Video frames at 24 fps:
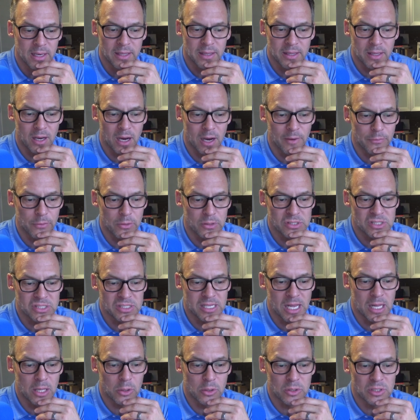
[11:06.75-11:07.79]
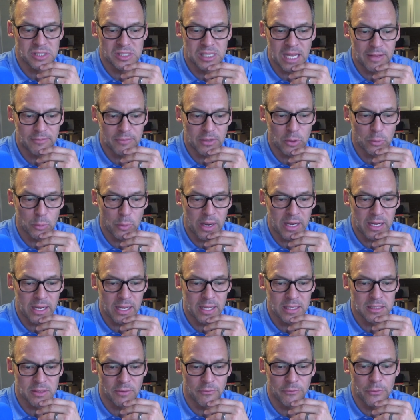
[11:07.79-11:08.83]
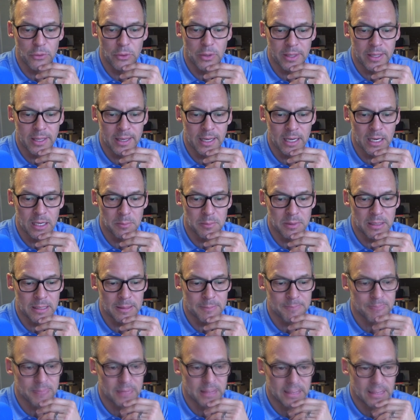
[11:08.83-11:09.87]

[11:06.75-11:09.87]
They offer stellar safety ratings and fuel economy.